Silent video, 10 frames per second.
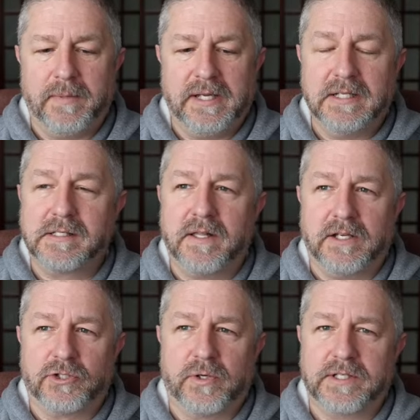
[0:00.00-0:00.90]
means they
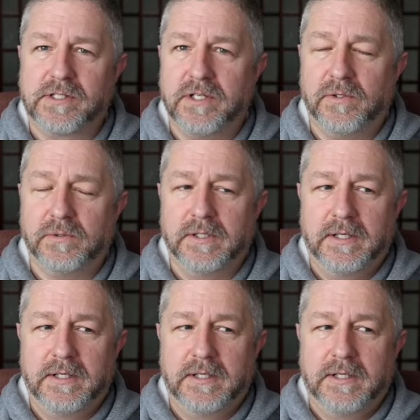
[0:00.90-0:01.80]
trust you,
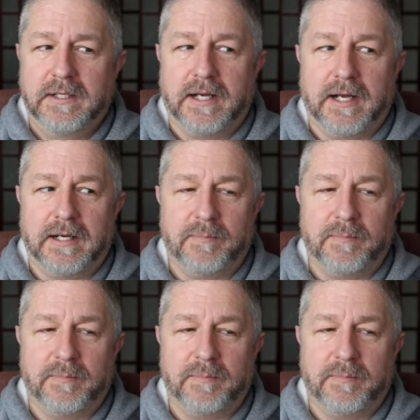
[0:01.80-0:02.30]
uh,